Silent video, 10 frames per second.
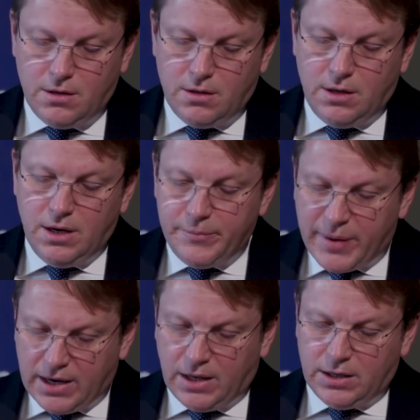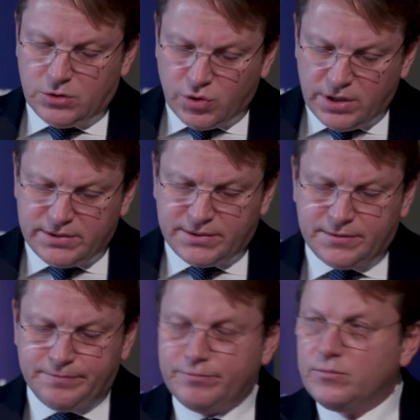In parallel to this,
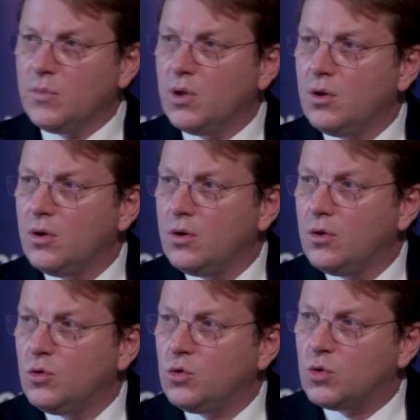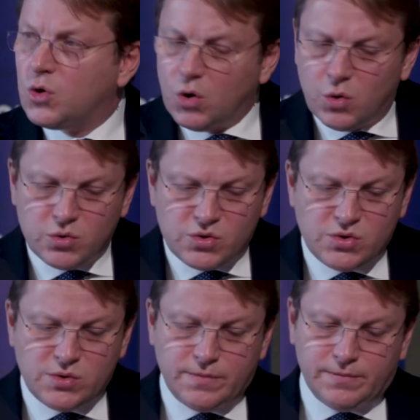to close
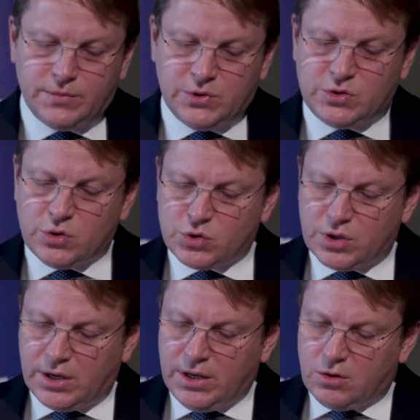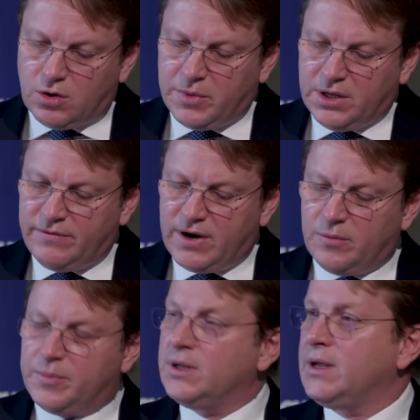the social and economic
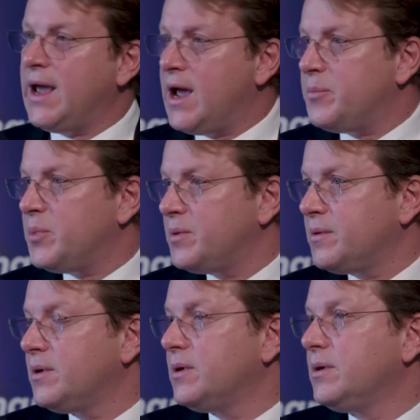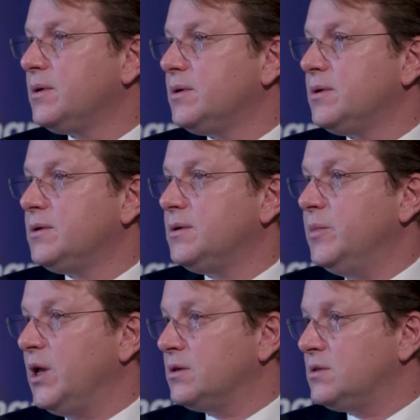development gap,
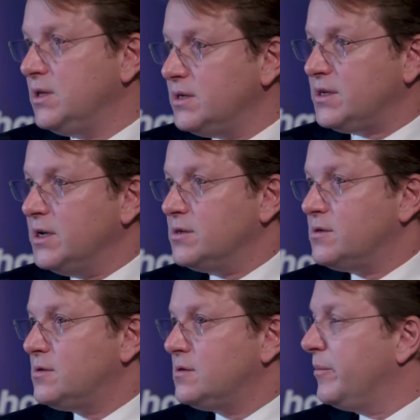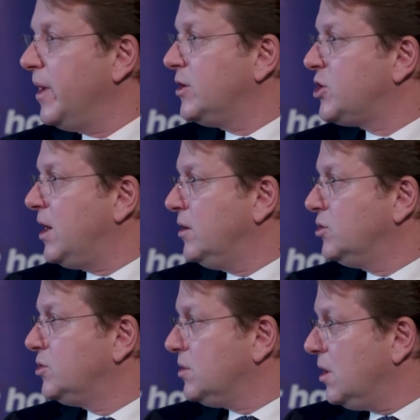because this is the big
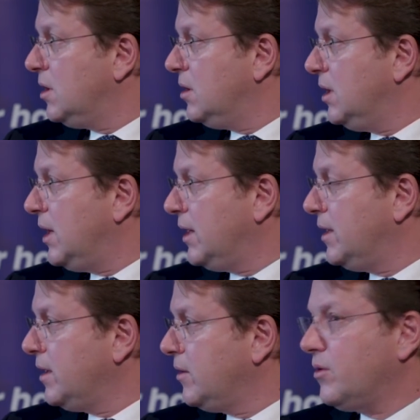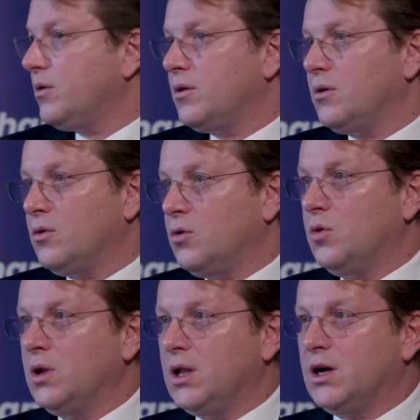challenge underlining the whole
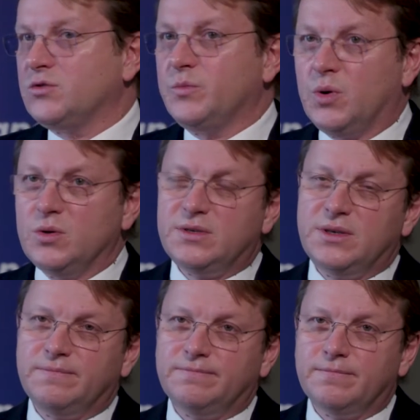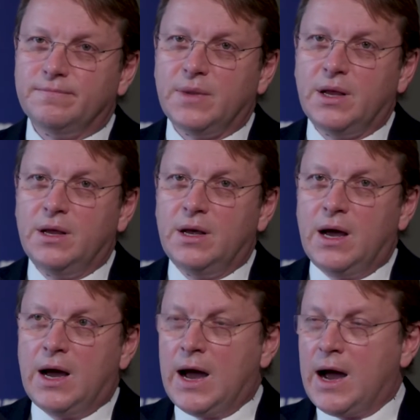enlargement policy,
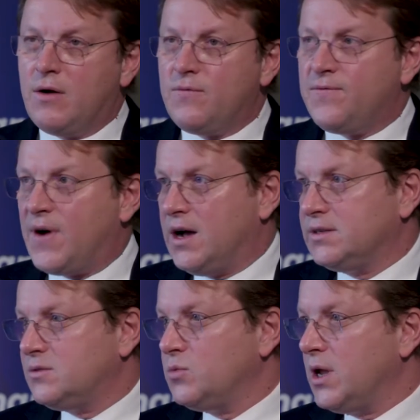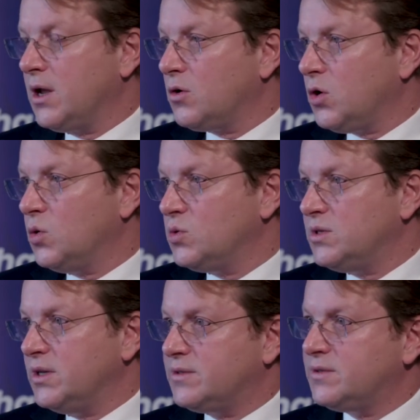how fast we can close
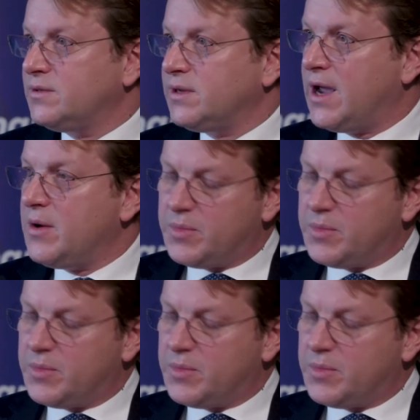this gap,